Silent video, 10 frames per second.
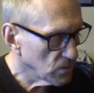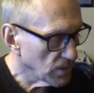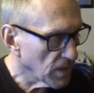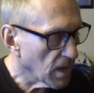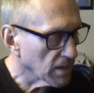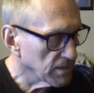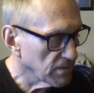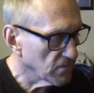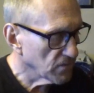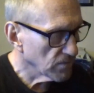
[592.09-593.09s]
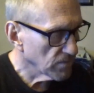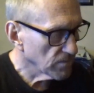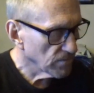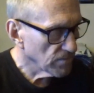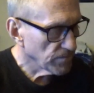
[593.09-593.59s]
an octave, we
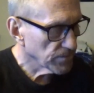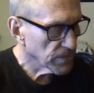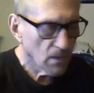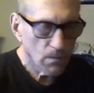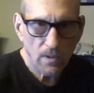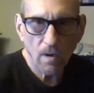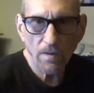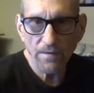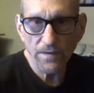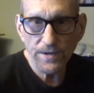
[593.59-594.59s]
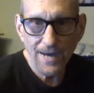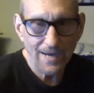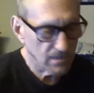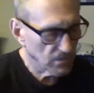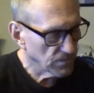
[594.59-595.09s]
call that the
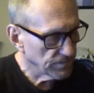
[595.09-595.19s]
9th.